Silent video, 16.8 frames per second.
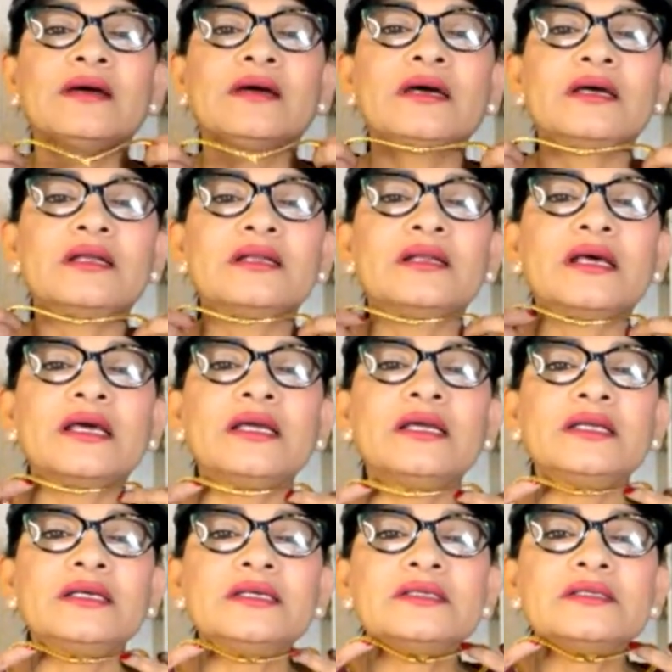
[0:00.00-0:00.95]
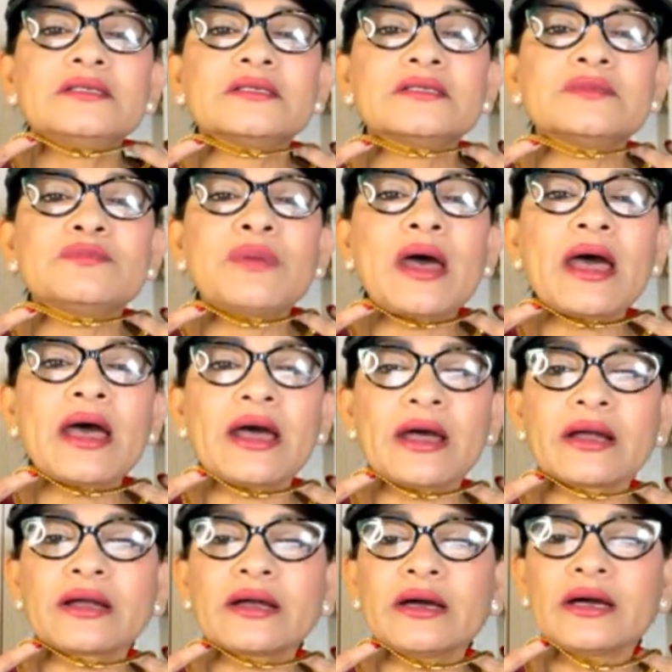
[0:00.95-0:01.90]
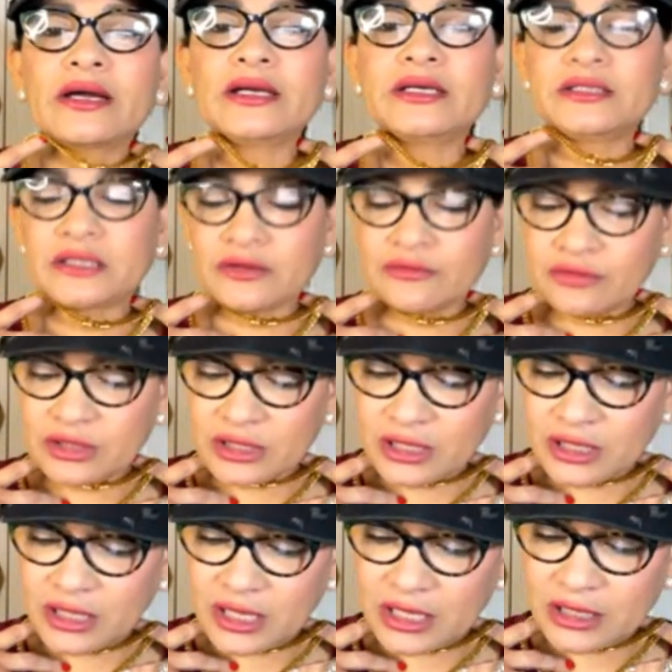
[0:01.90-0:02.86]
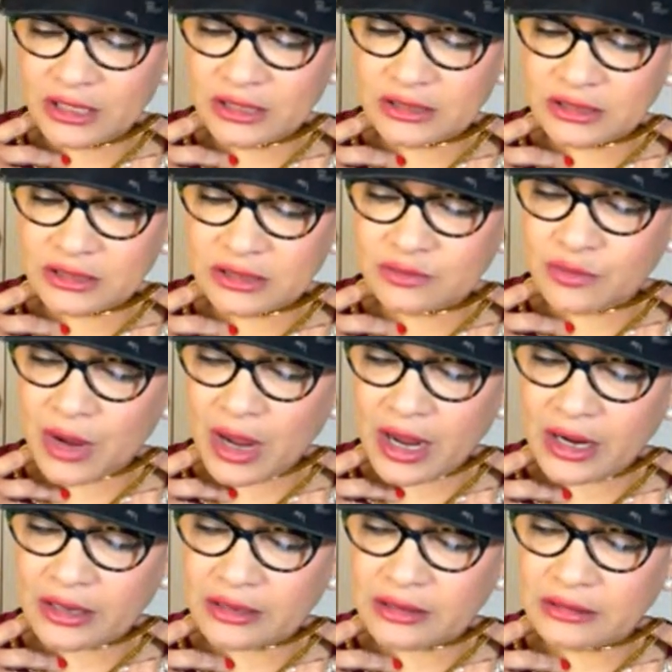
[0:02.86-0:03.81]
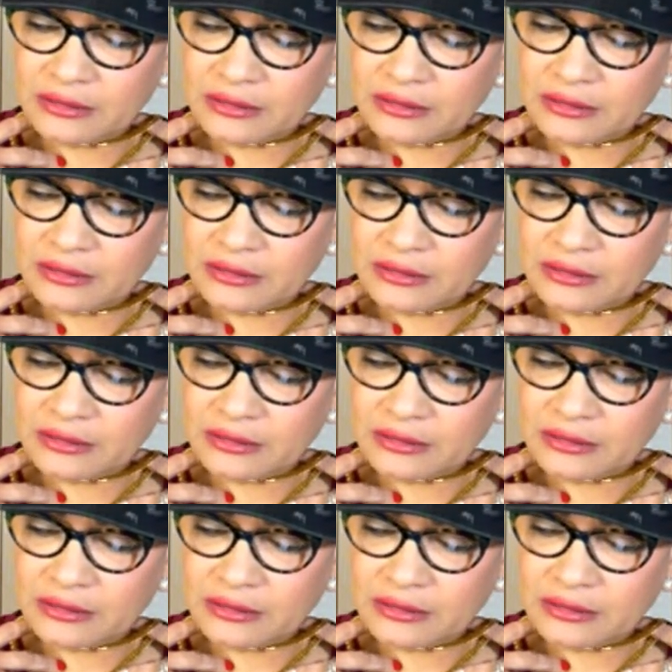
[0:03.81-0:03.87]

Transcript: And 80s is back, guys. Everything 80s is back.